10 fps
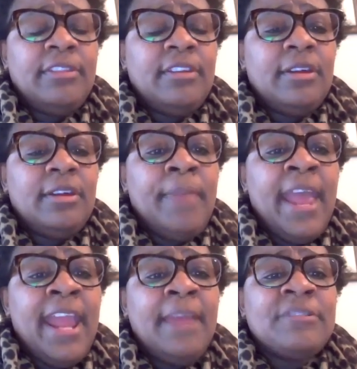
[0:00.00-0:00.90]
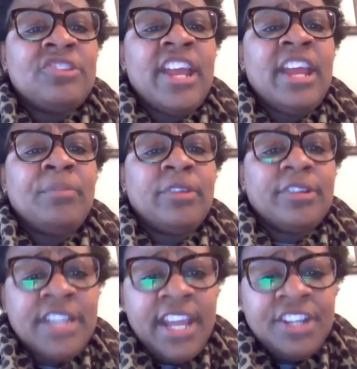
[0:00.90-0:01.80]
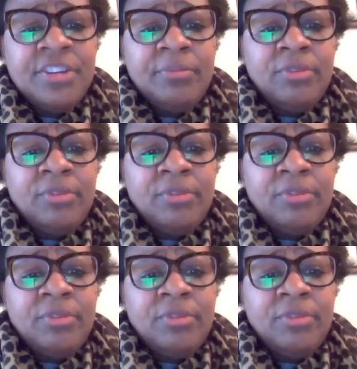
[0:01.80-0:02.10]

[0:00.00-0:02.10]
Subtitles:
the Paycheck Protection